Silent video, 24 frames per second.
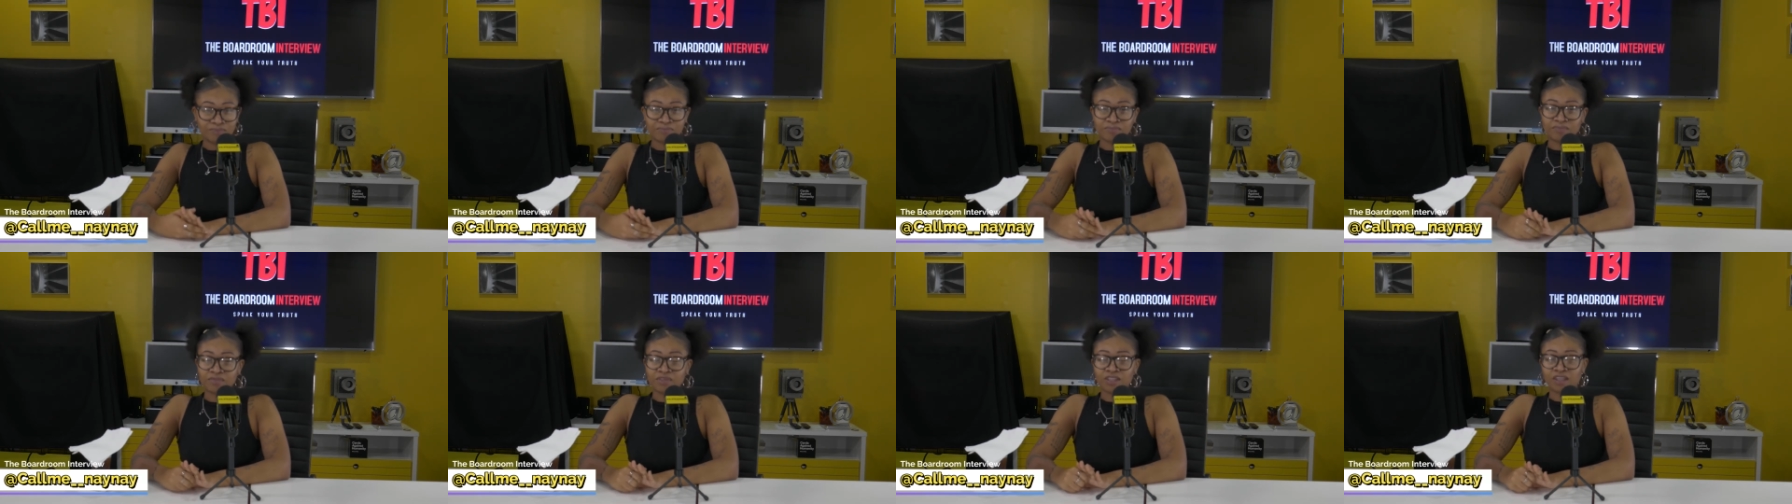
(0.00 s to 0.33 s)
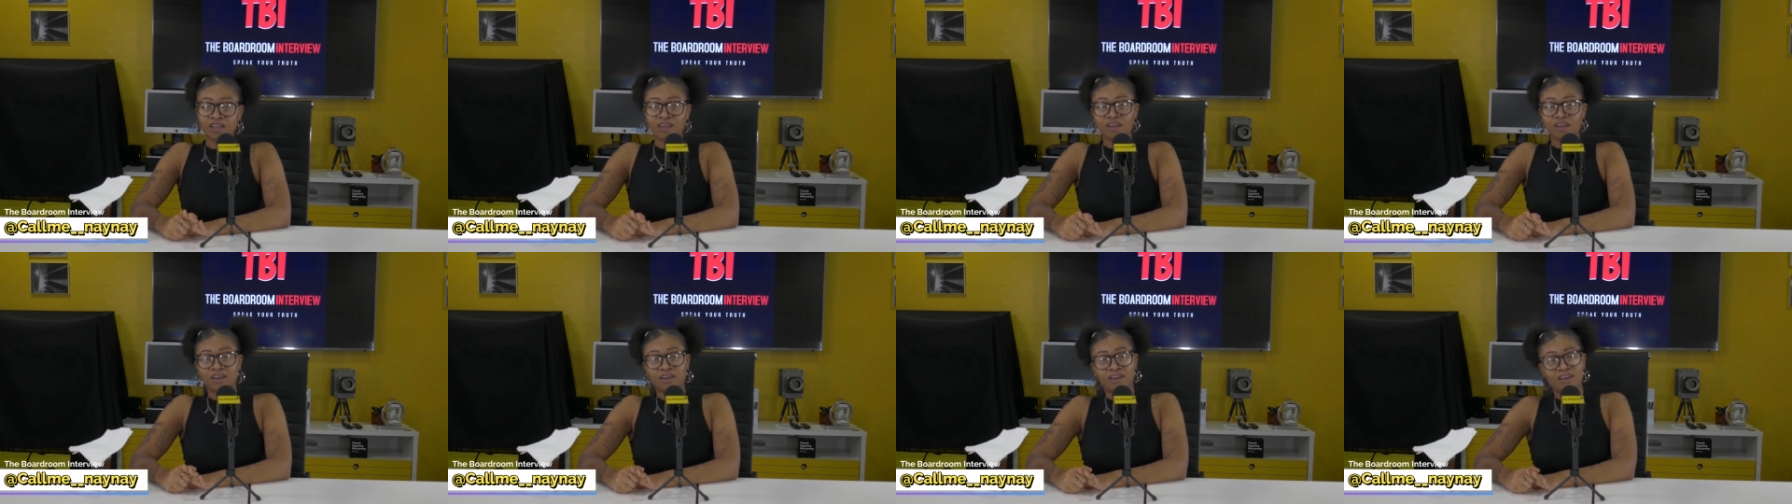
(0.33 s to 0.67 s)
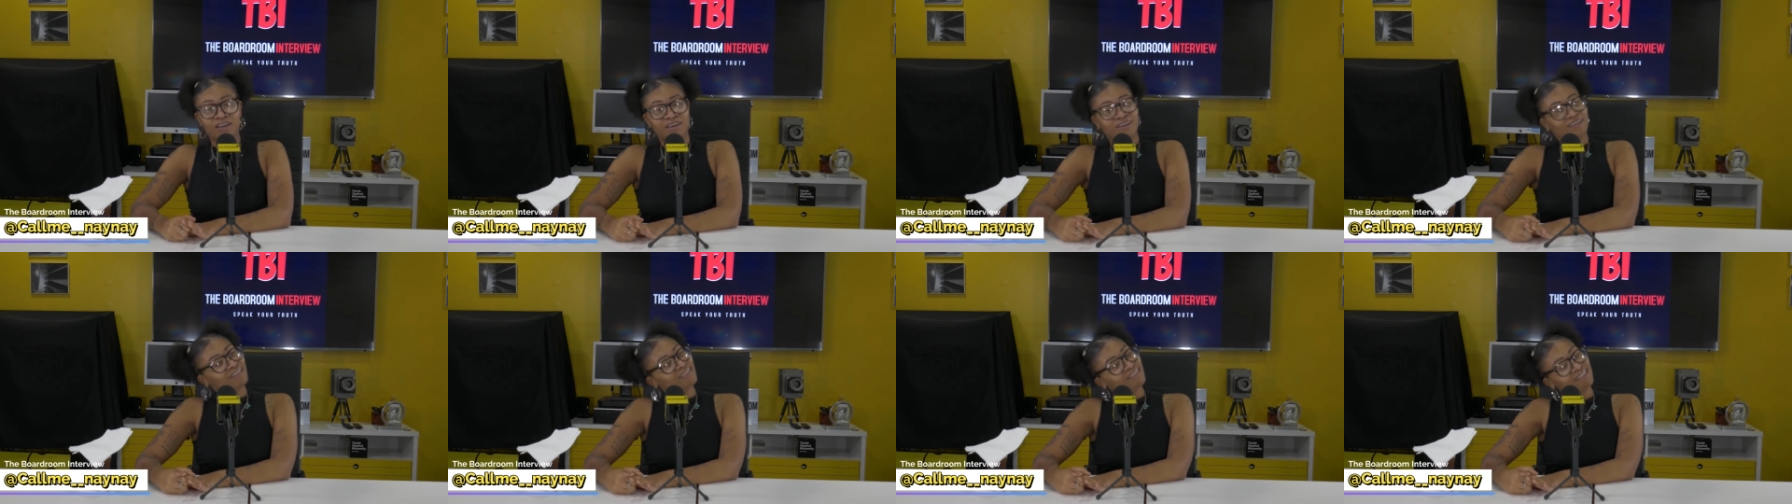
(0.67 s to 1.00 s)
Oh,
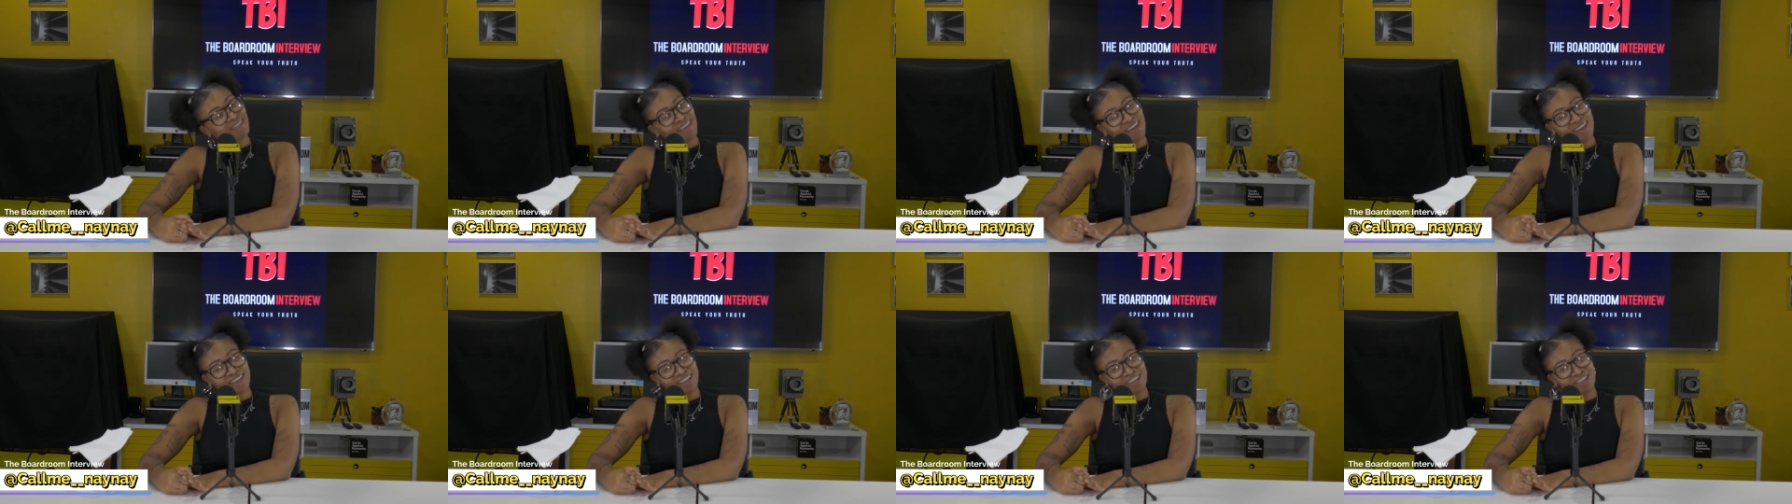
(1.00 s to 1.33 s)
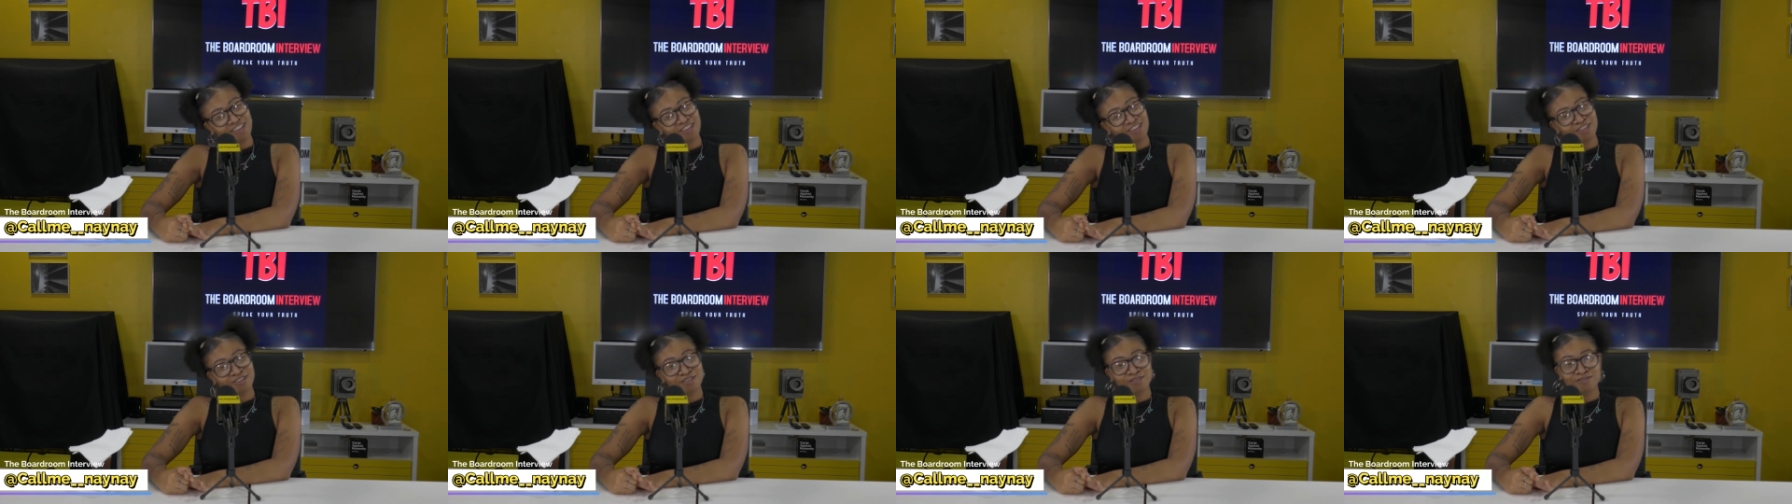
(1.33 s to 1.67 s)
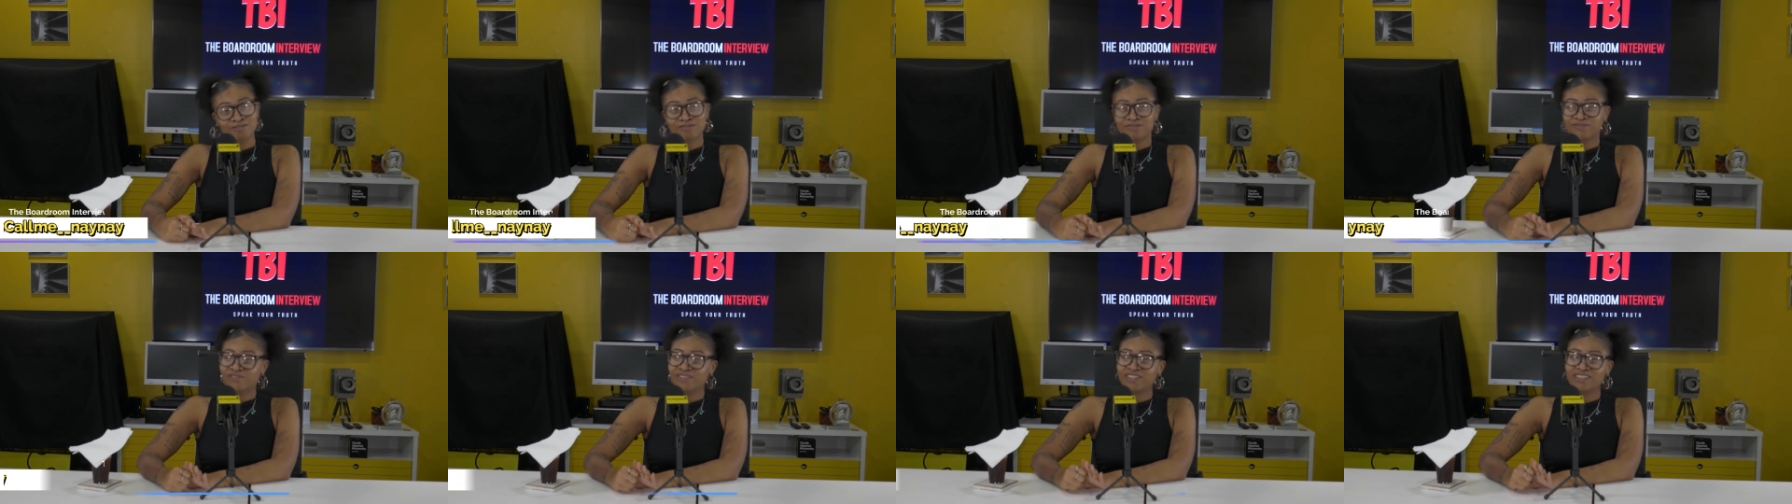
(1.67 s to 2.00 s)
congratulations. Thank
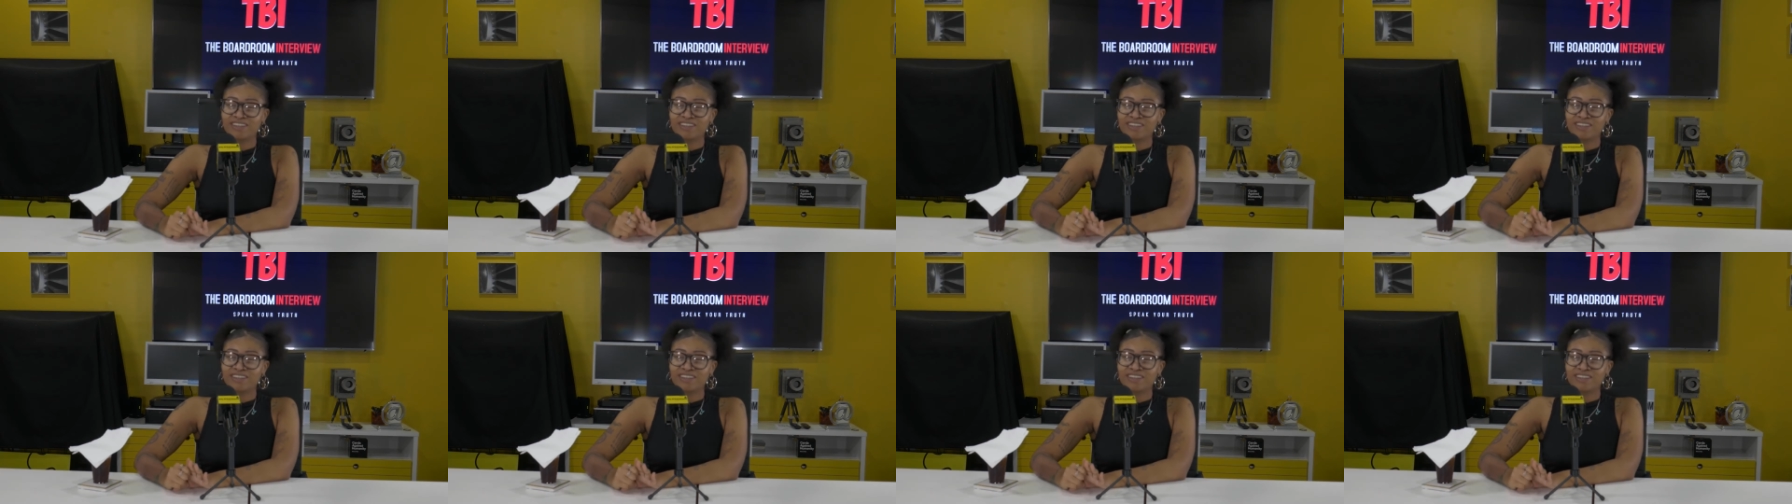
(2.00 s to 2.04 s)
you.